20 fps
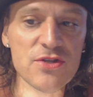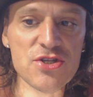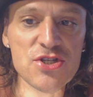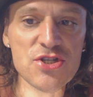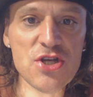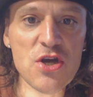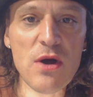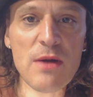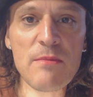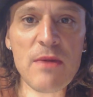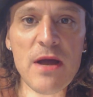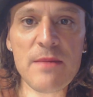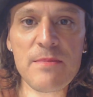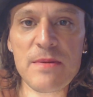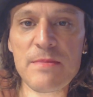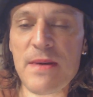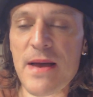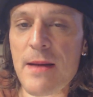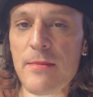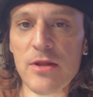the show I might
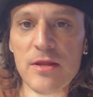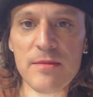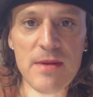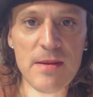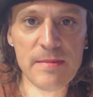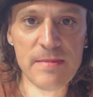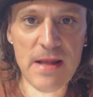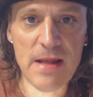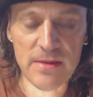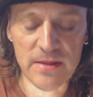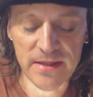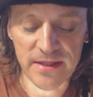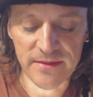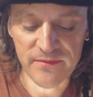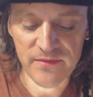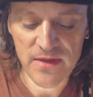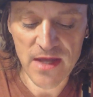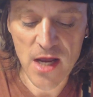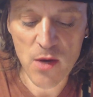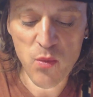be babbling.
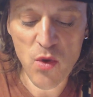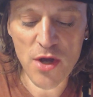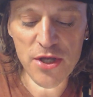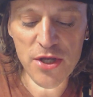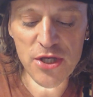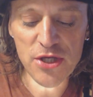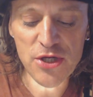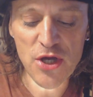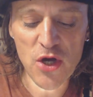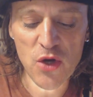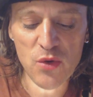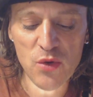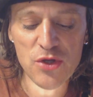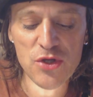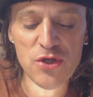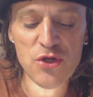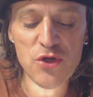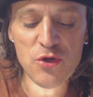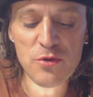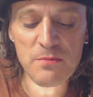I want you to know,
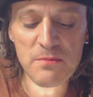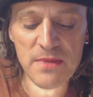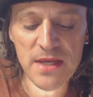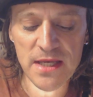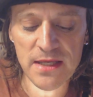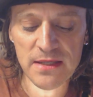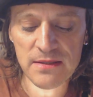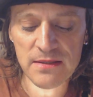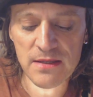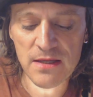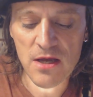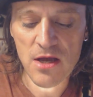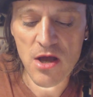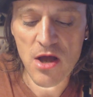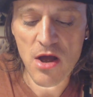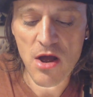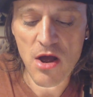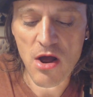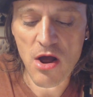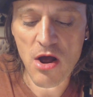you men
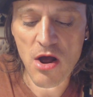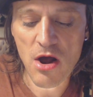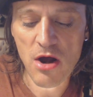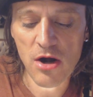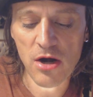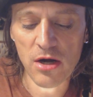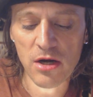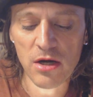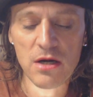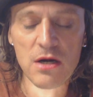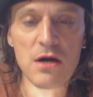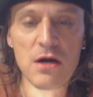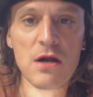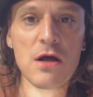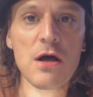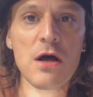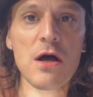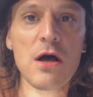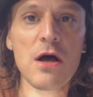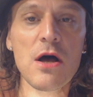are
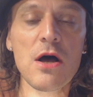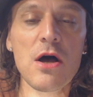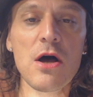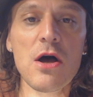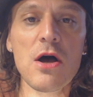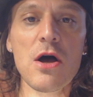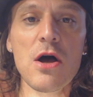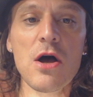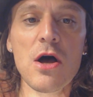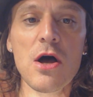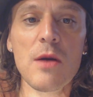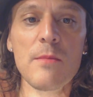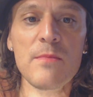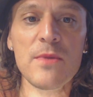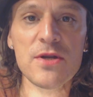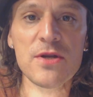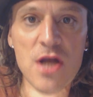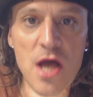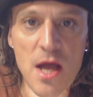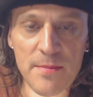
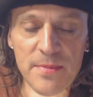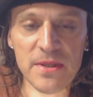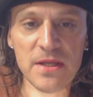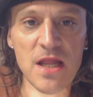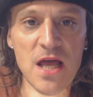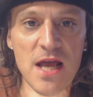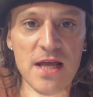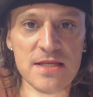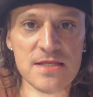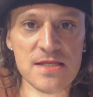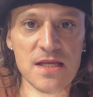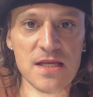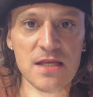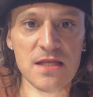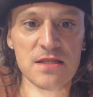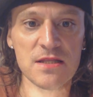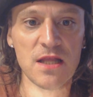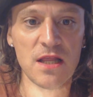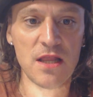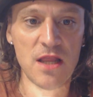
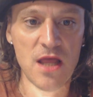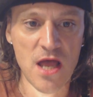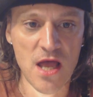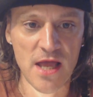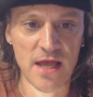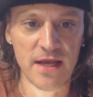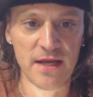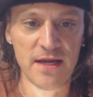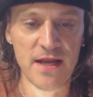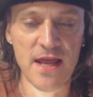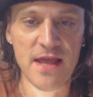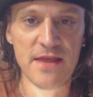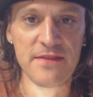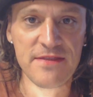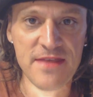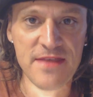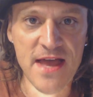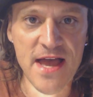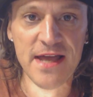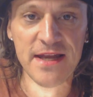monopolizing the line,
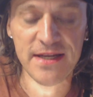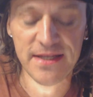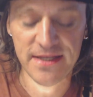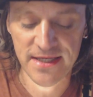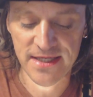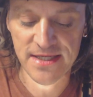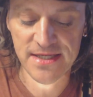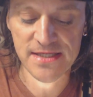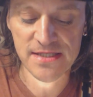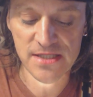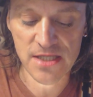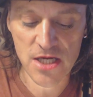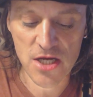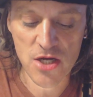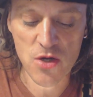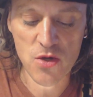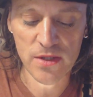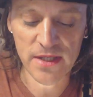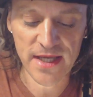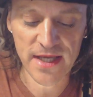and that is
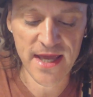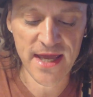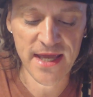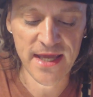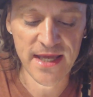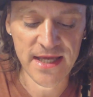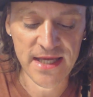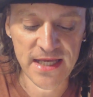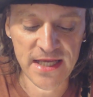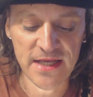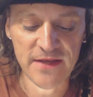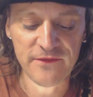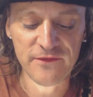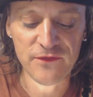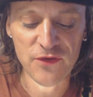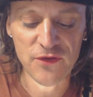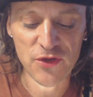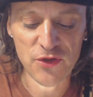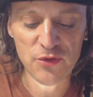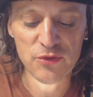okay.
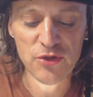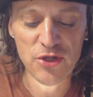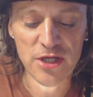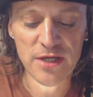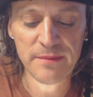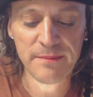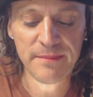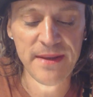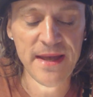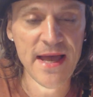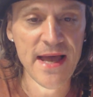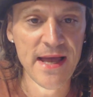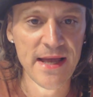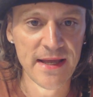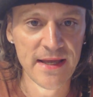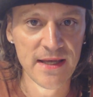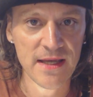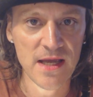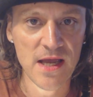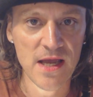If you look
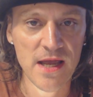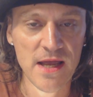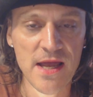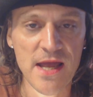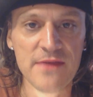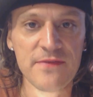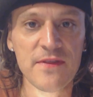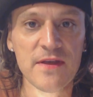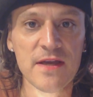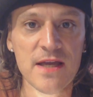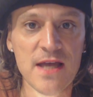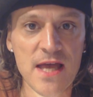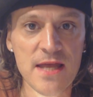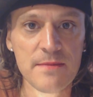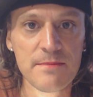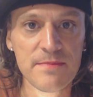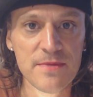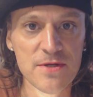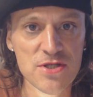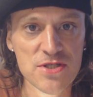back at the
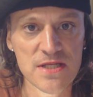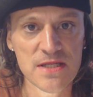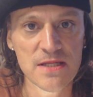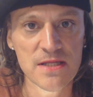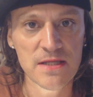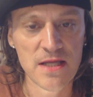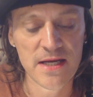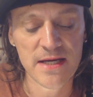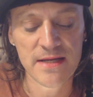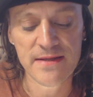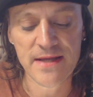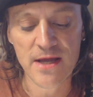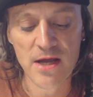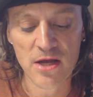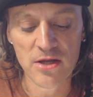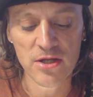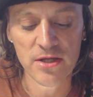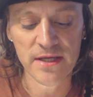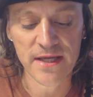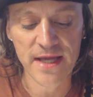cunt bitches in the line and they
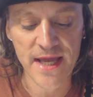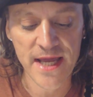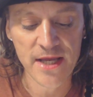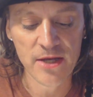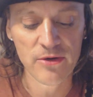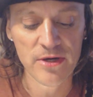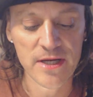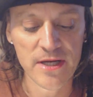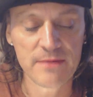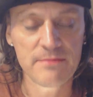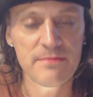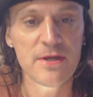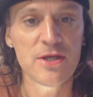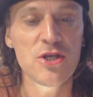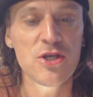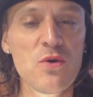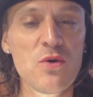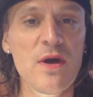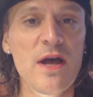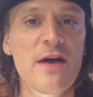all look angry,
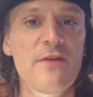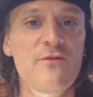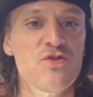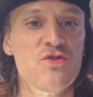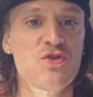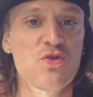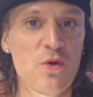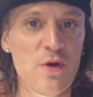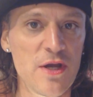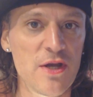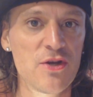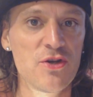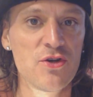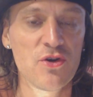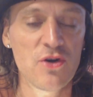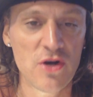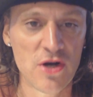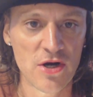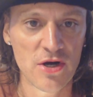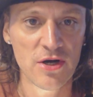you have joy in
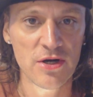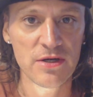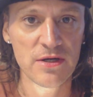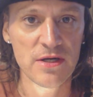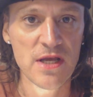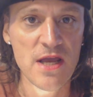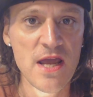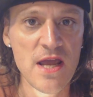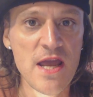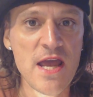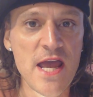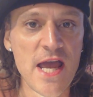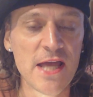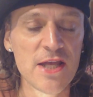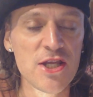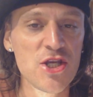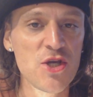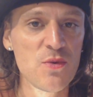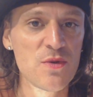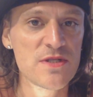your heart,
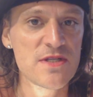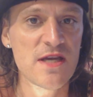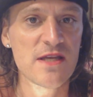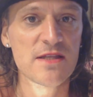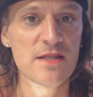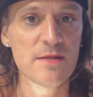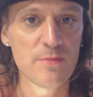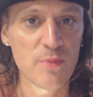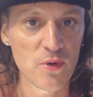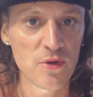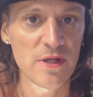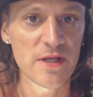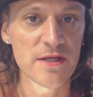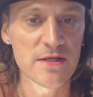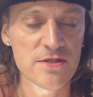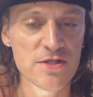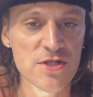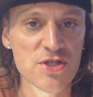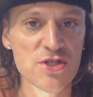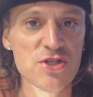and you would take the
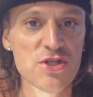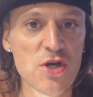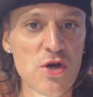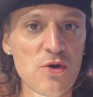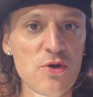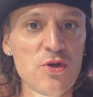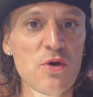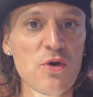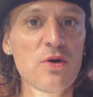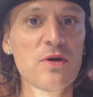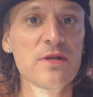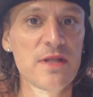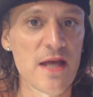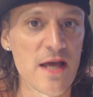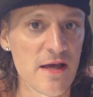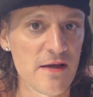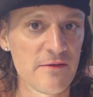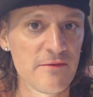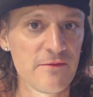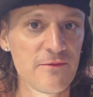bullet to show your
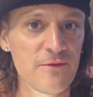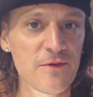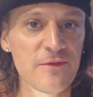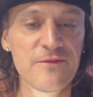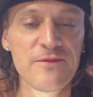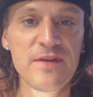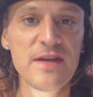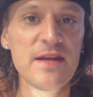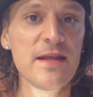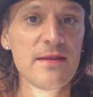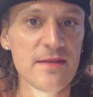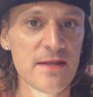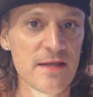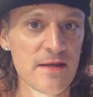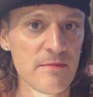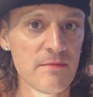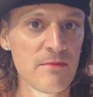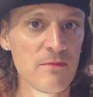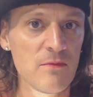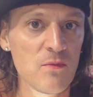love for feeding
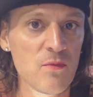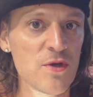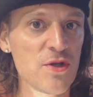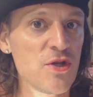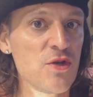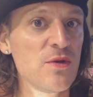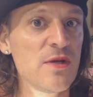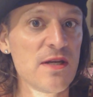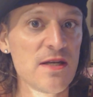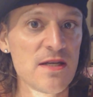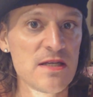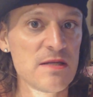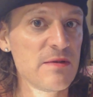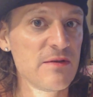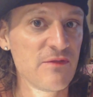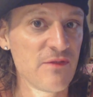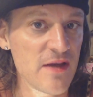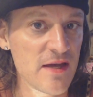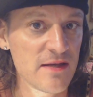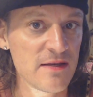them when you needed to
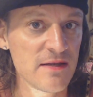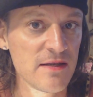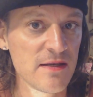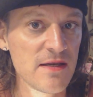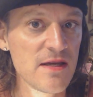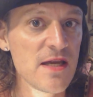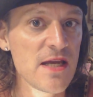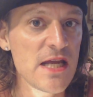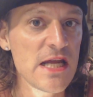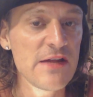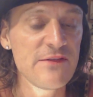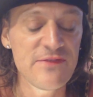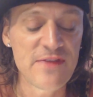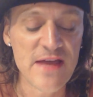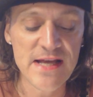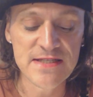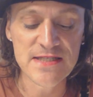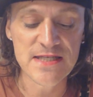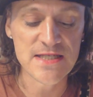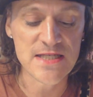be fed. If
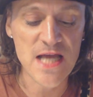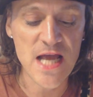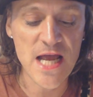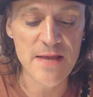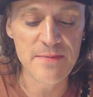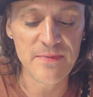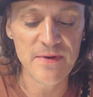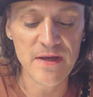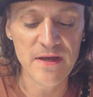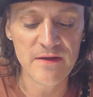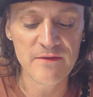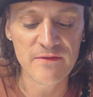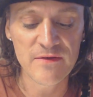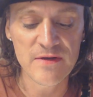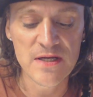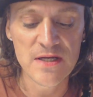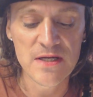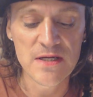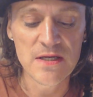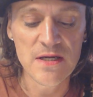that's the type of
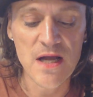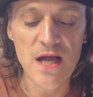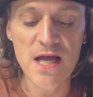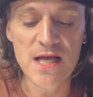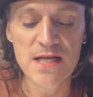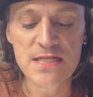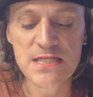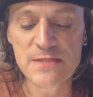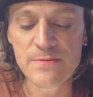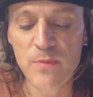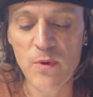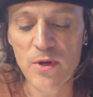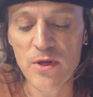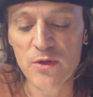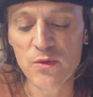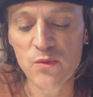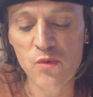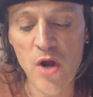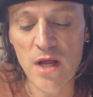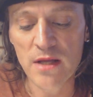
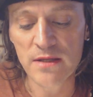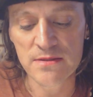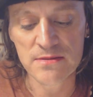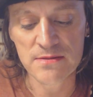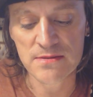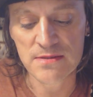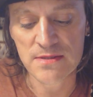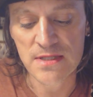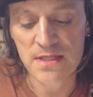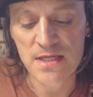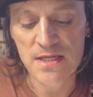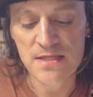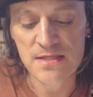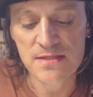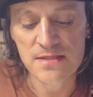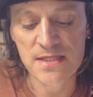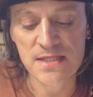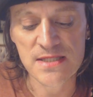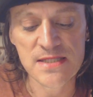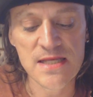unspoiled, rotten
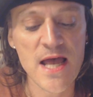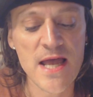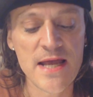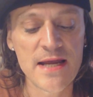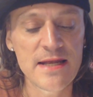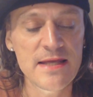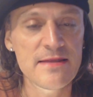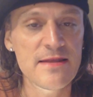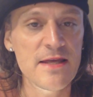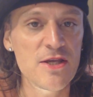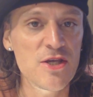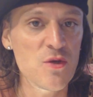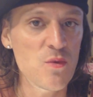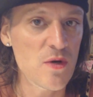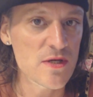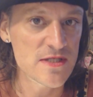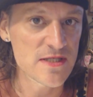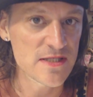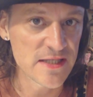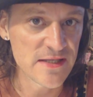society that you
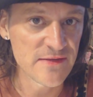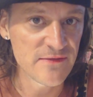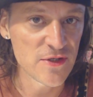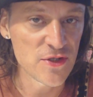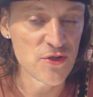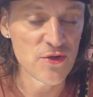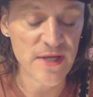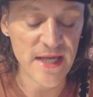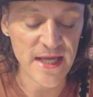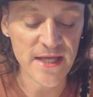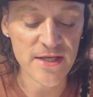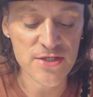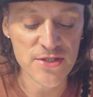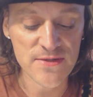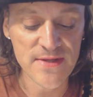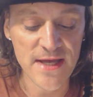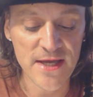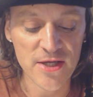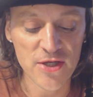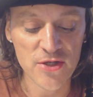want to live in, you can
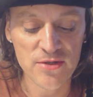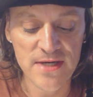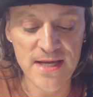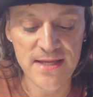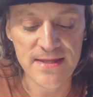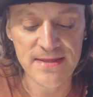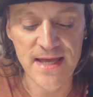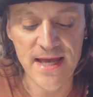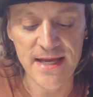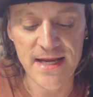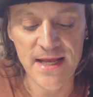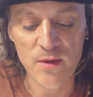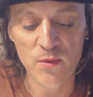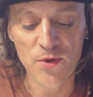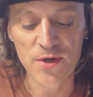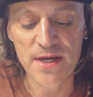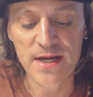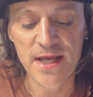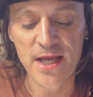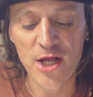do that and create that, and
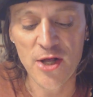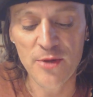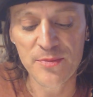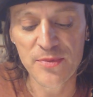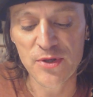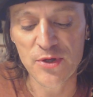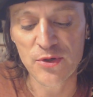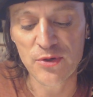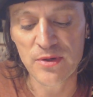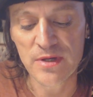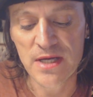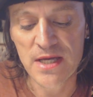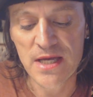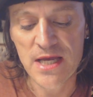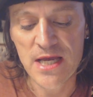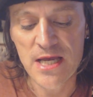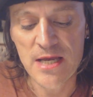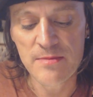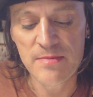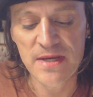we're going to help you,
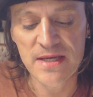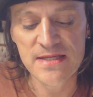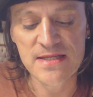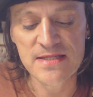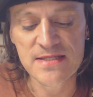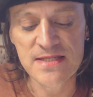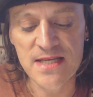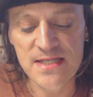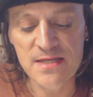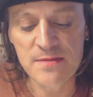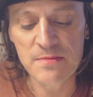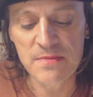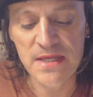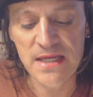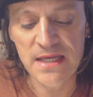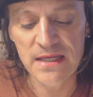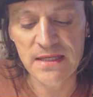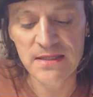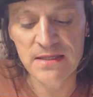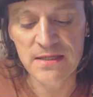because it doesn't
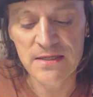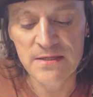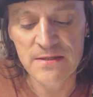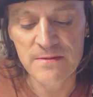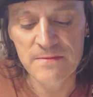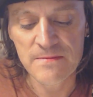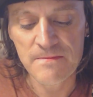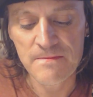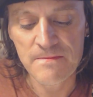mean